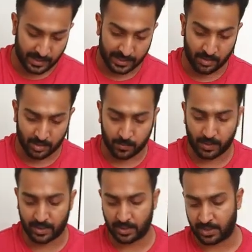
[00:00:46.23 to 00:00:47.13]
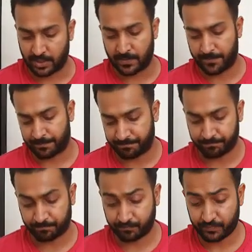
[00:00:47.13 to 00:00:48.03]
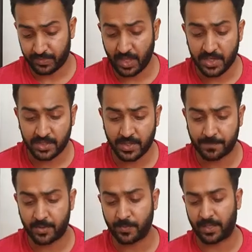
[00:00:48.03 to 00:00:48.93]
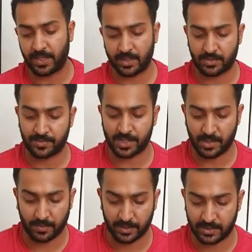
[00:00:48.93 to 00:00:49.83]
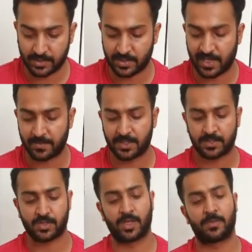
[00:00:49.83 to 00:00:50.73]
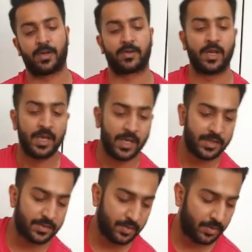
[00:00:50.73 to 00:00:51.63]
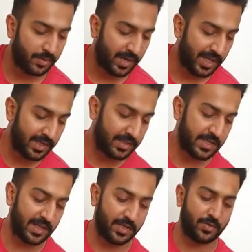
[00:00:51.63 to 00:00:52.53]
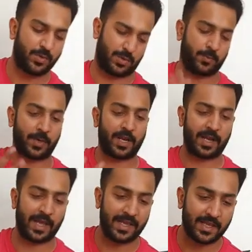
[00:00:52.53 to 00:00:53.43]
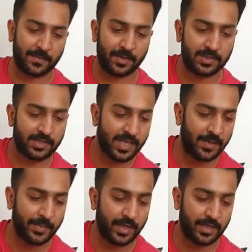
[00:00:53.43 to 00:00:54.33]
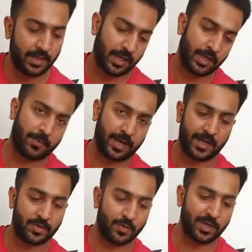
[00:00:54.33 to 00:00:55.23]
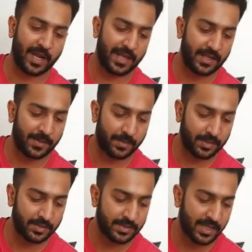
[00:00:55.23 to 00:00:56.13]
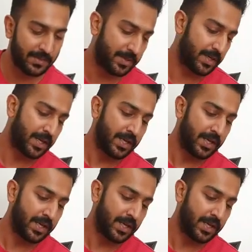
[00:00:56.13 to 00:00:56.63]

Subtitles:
got one shipped to me to see what this helmet is all about. So I'll tell you what I like about this helmet, what I don't like about this helmet,